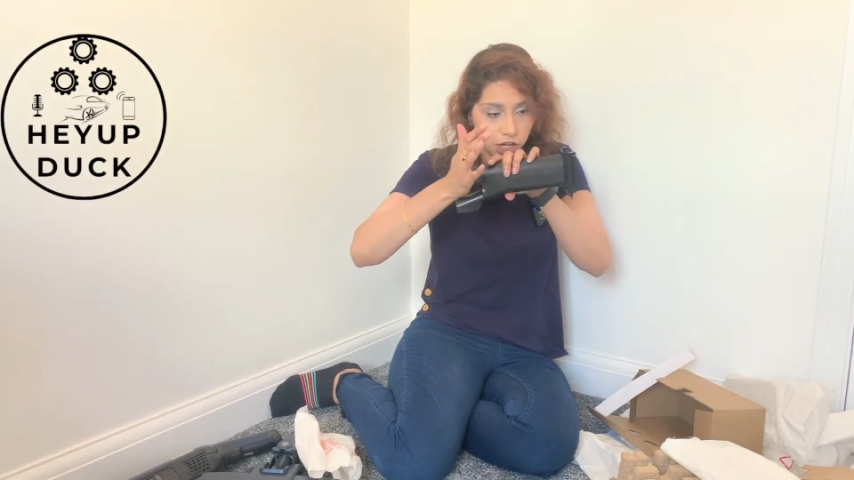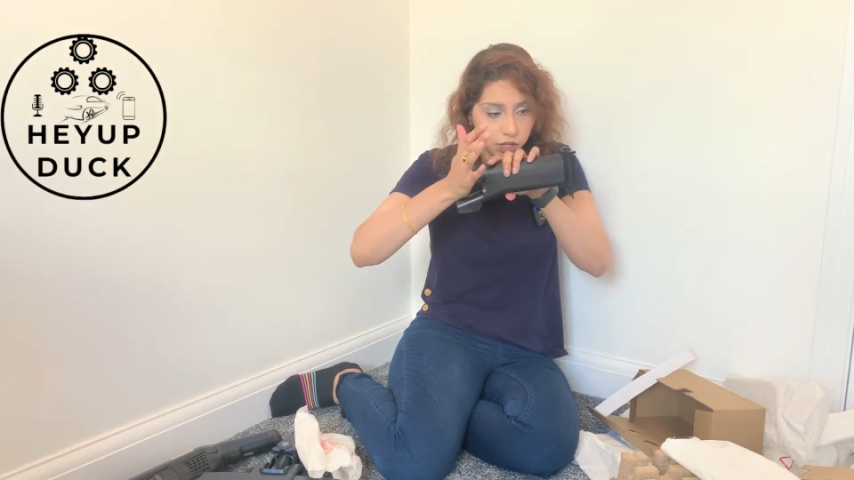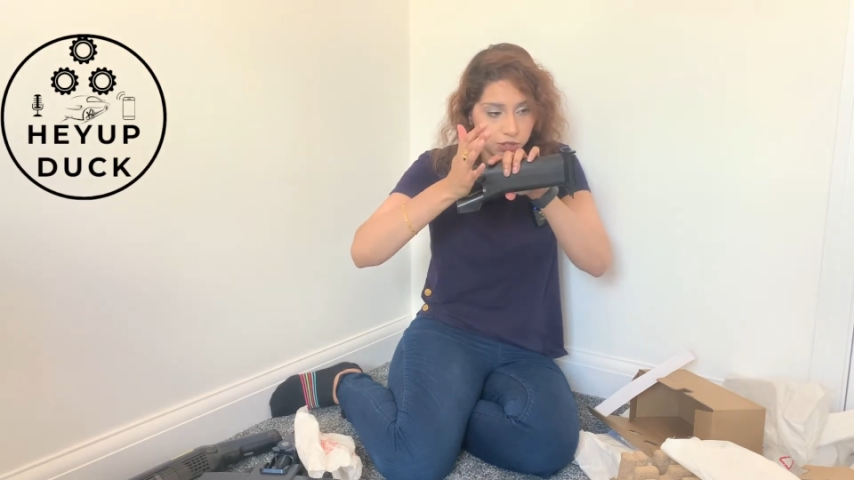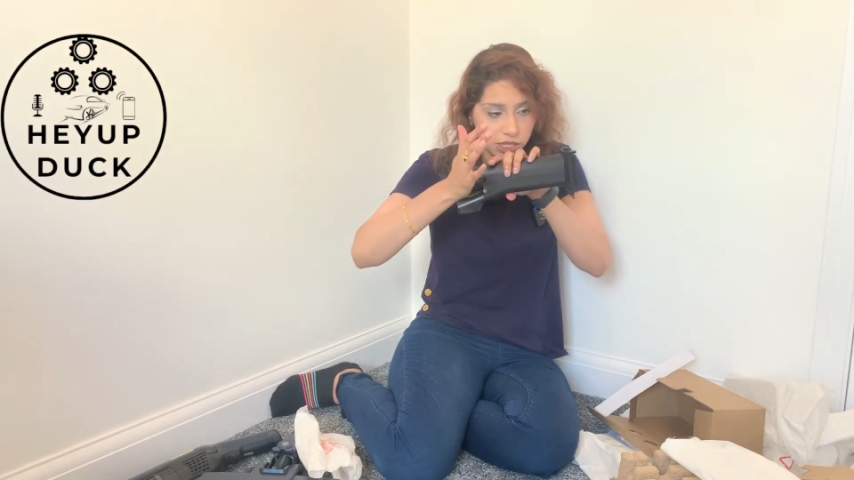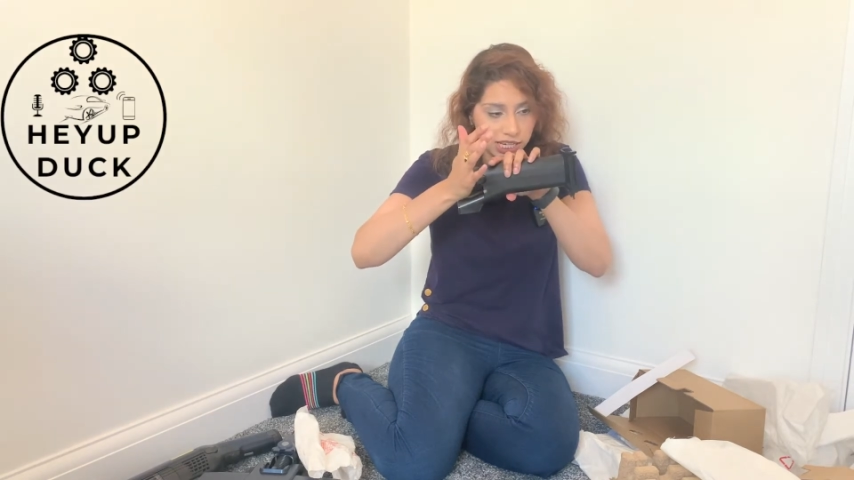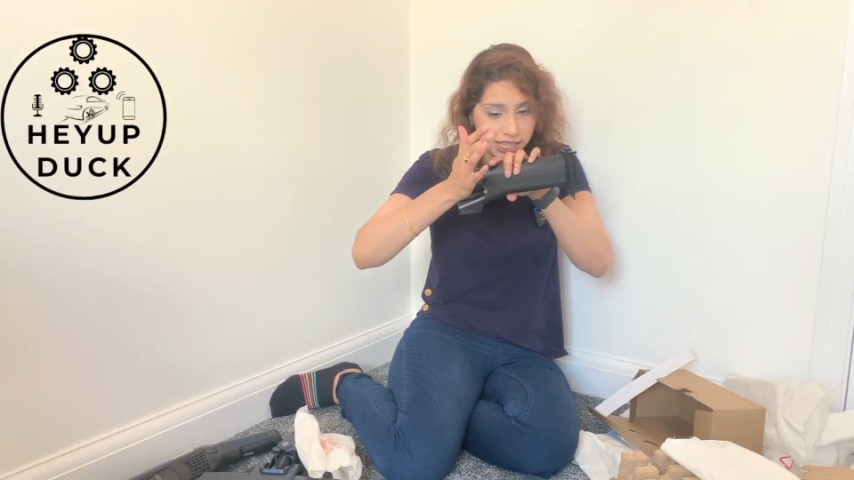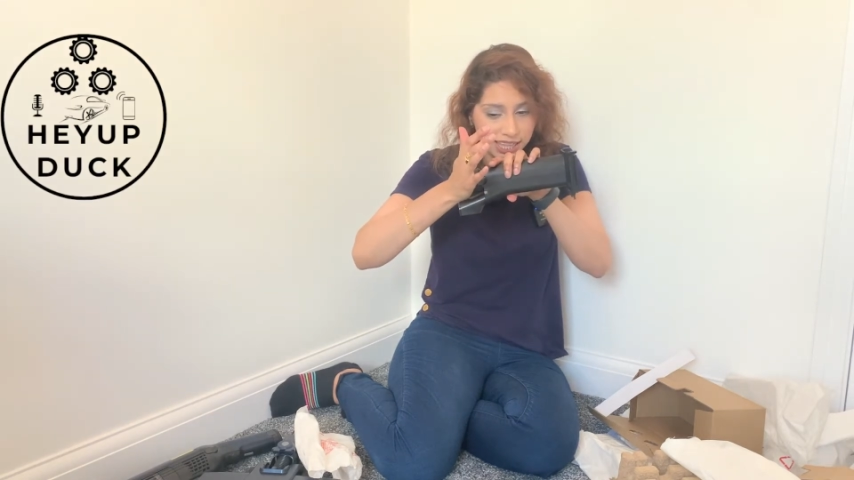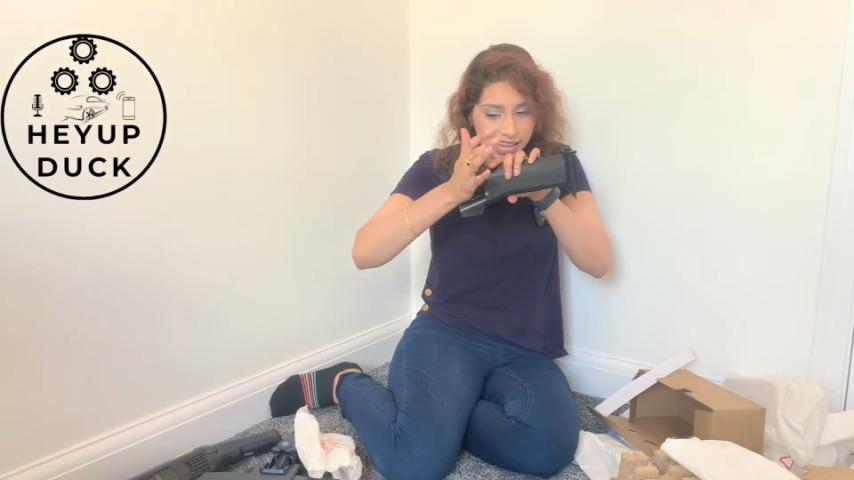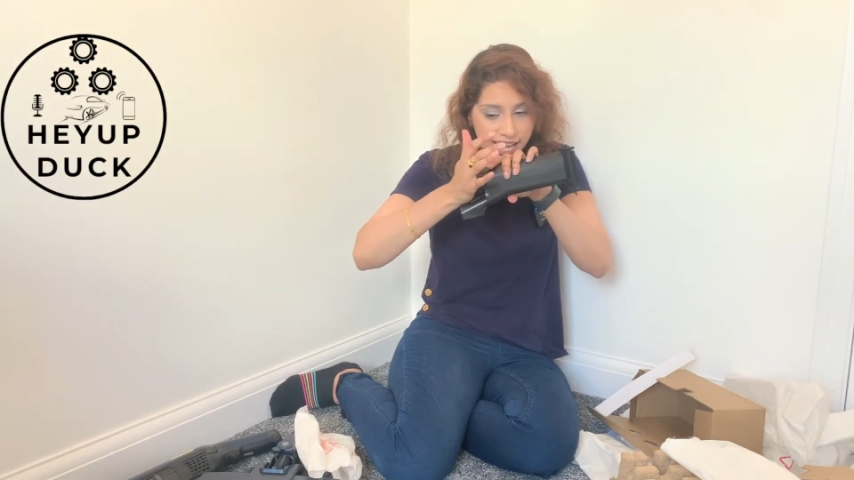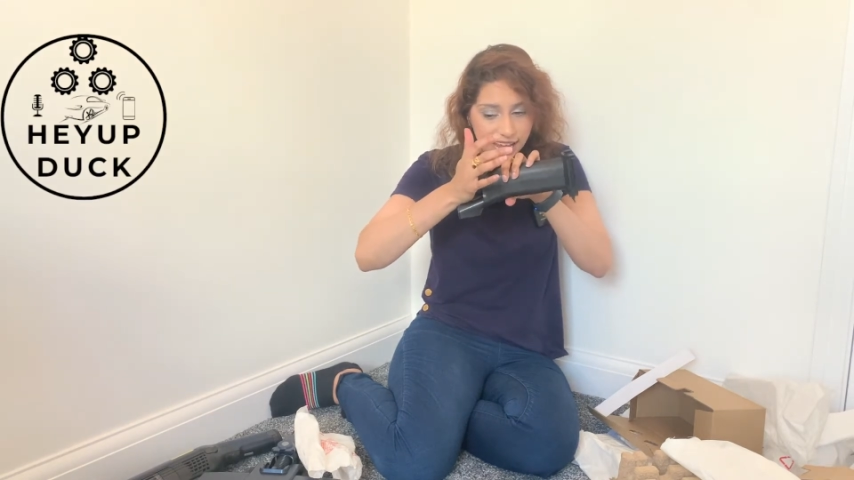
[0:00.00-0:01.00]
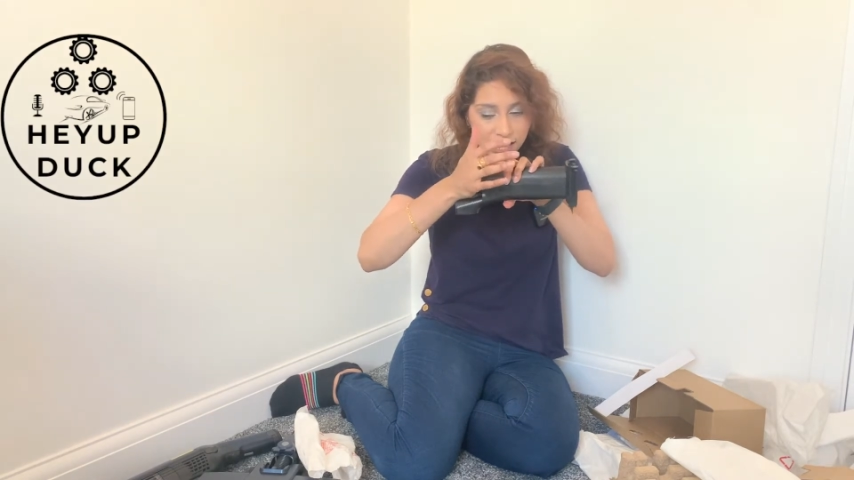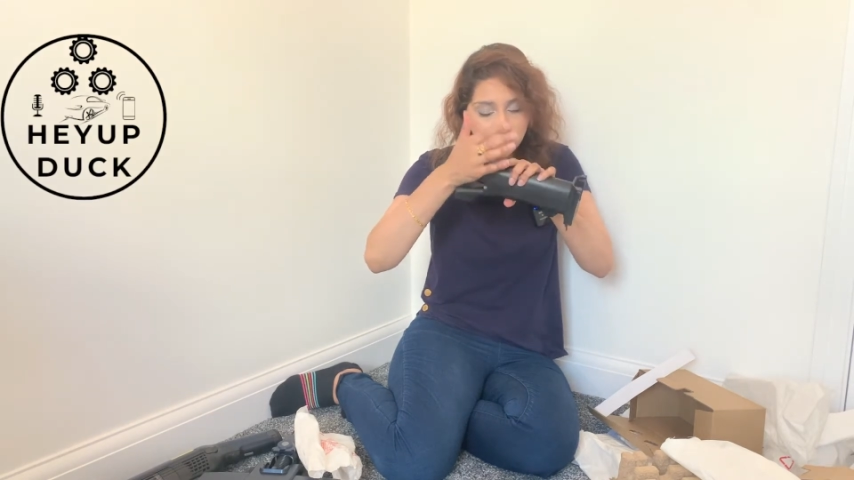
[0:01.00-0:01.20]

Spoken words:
goes in there.